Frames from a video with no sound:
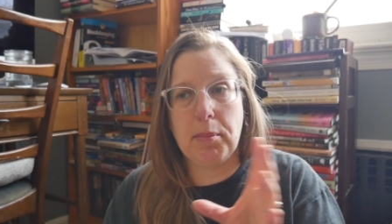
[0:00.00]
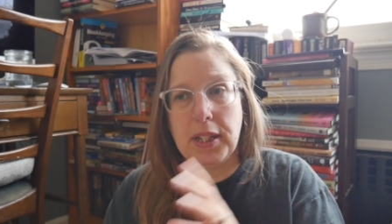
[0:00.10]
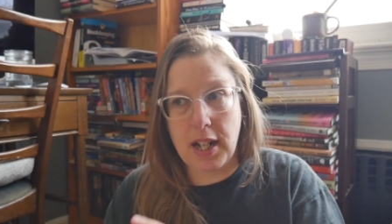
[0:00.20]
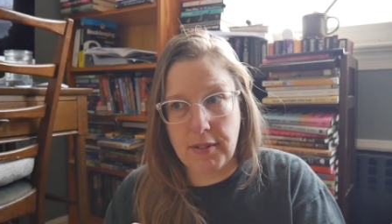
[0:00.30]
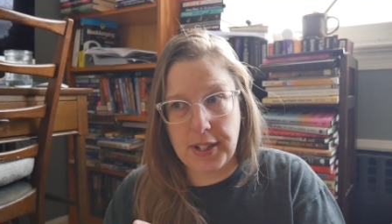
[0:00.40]
but
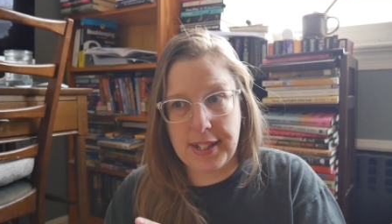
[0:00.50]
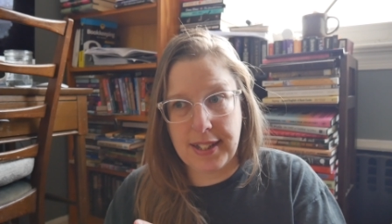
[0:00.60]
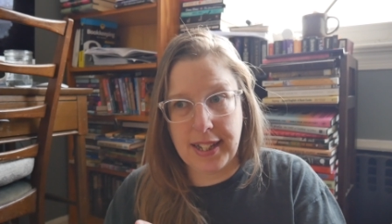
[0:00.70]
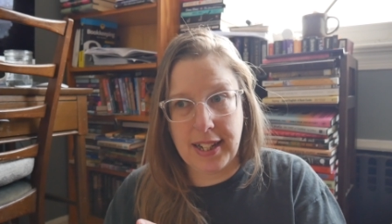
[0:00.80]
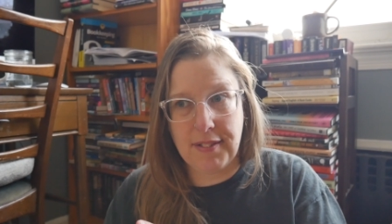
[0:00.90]
not
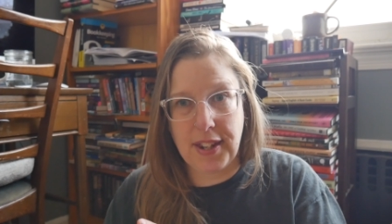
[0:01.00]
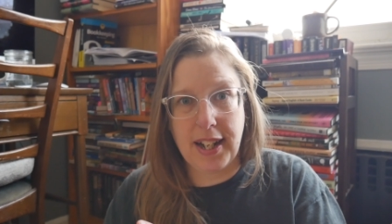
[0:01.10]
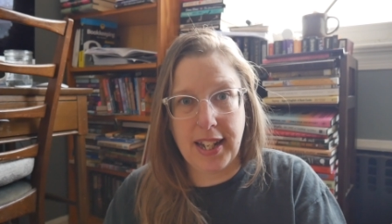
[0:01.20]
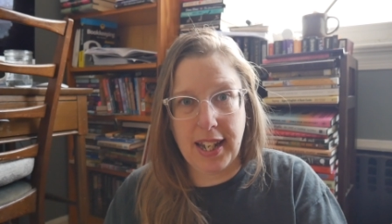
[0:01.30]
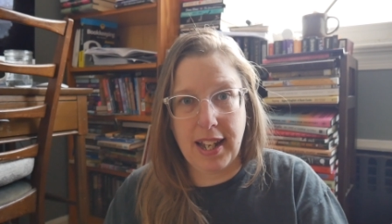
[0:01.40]
recently enough that
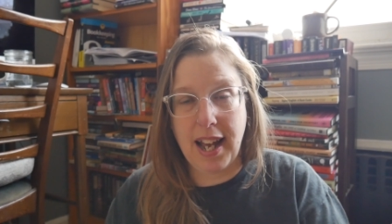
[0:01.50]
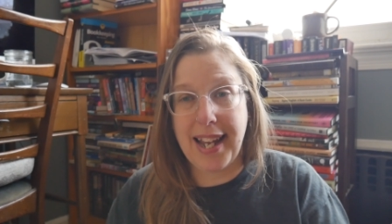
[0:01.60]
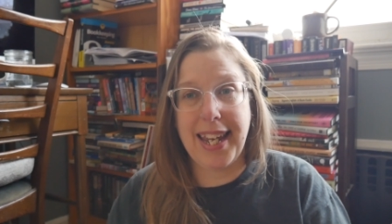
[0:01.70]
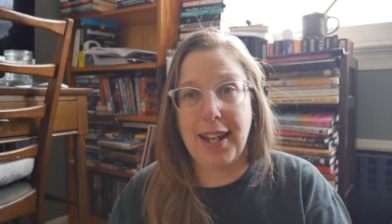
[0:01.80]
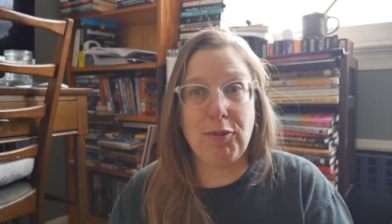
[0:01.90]
I can't I
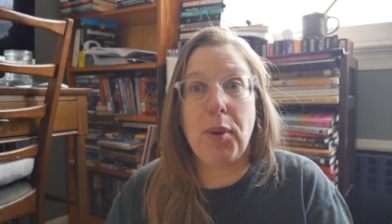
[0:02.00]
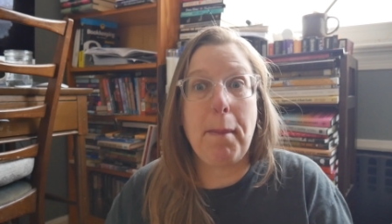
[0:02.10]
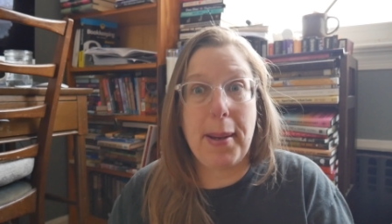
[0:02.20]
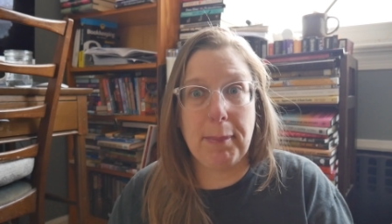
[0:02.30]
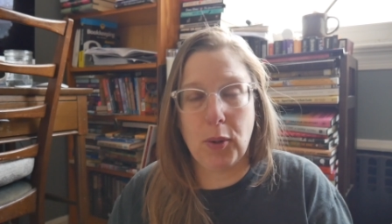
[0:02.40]
can
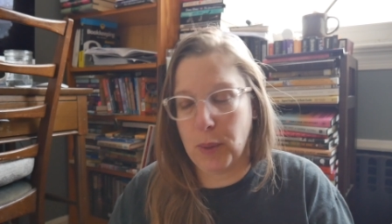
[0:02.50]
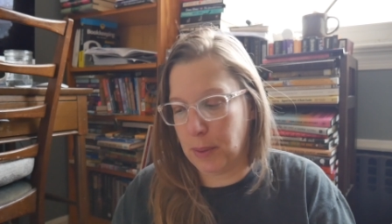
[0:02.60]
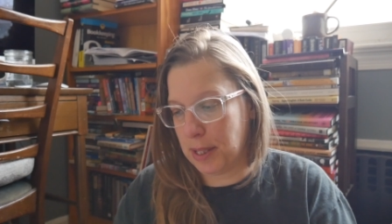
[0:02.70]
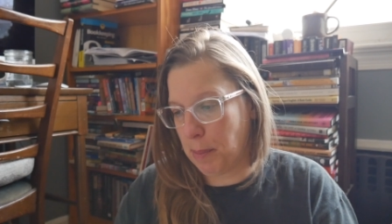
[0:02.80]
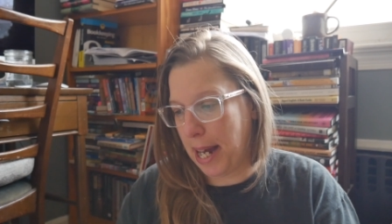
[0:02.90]
remember what it
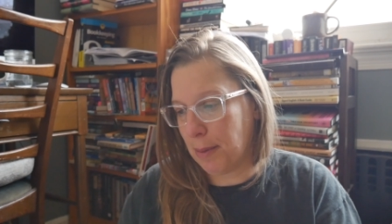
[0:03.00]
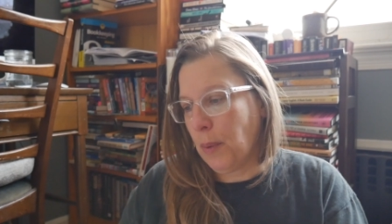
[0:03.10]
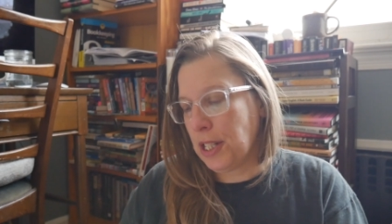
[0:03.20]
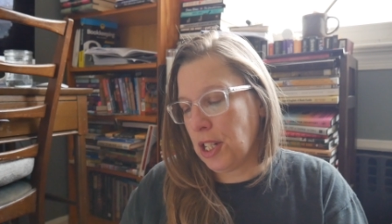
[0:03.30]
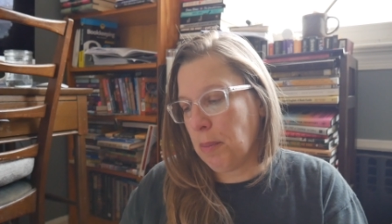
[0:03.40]
was about.
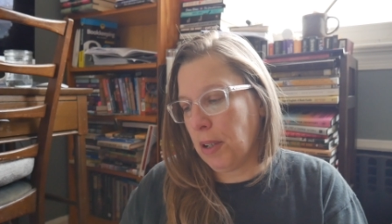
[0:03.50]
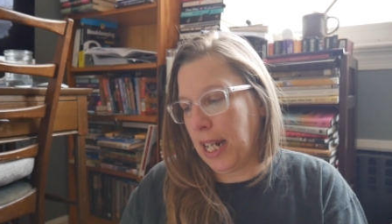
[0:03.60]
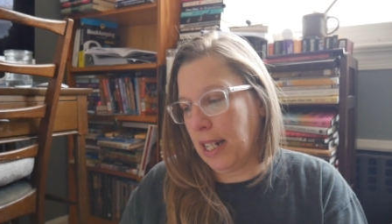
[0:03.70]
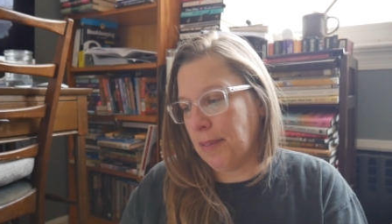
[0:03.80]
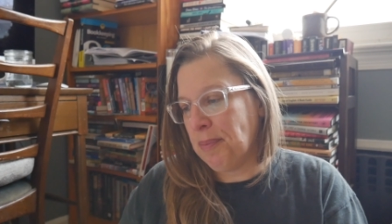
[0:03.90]
Question number
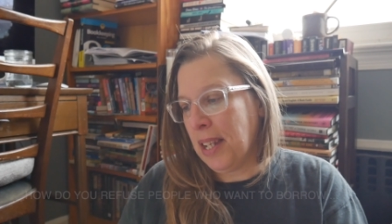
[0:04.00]
eight.